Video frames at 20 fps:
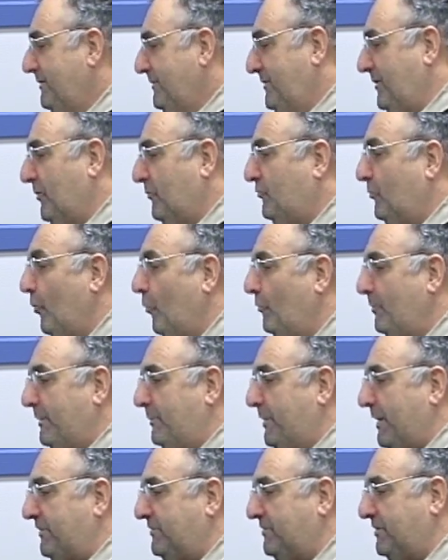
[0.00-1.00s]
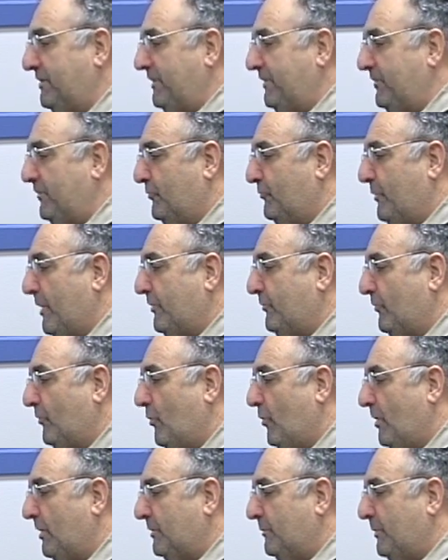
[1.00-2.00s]
you know, told me basically the director
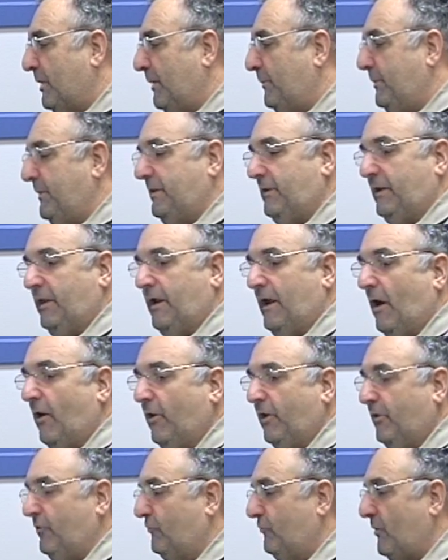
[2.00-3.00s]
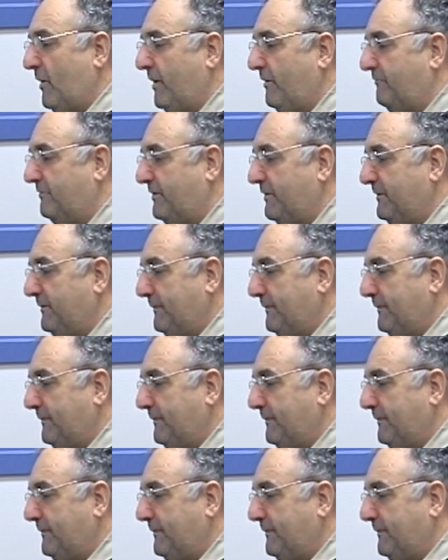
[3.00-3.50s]
called him up, and they are contrived.